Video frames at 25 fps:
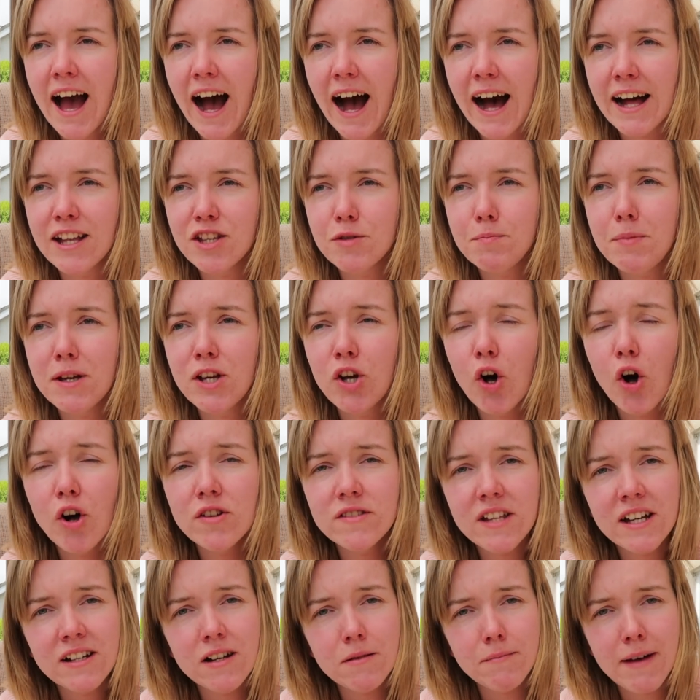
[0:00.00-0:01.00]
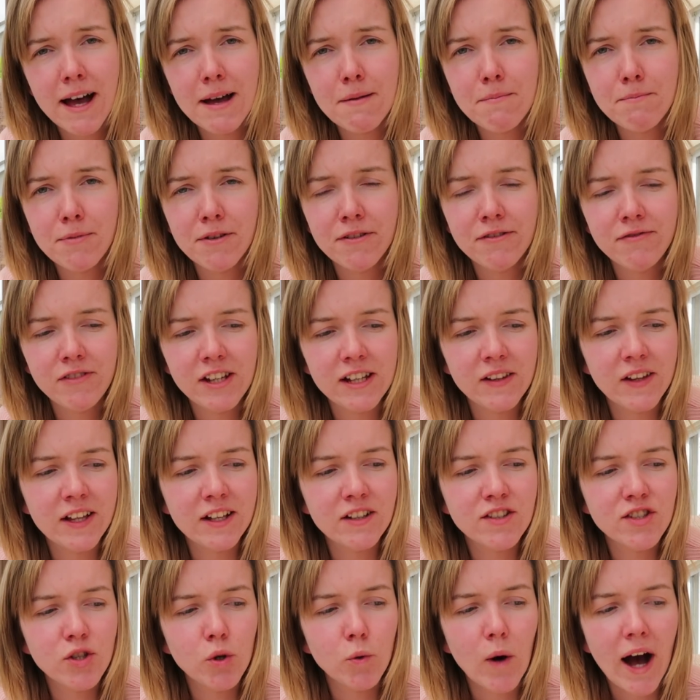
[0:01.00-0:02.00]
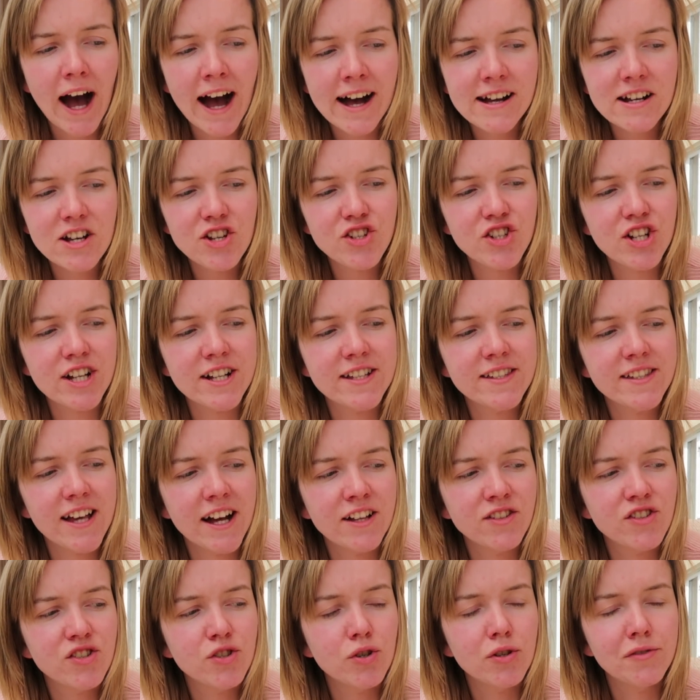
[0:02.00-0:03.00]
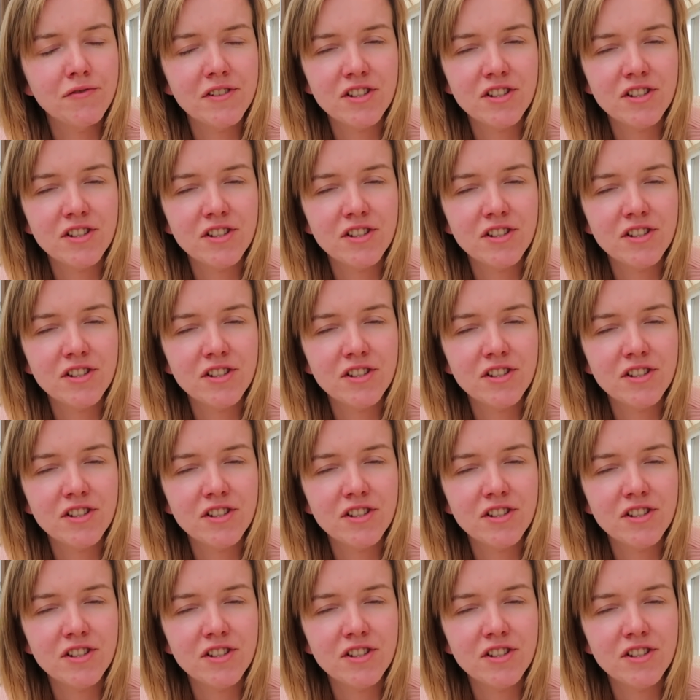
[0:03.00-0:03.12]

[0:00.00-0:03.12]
And because I remember feeling so anxious and so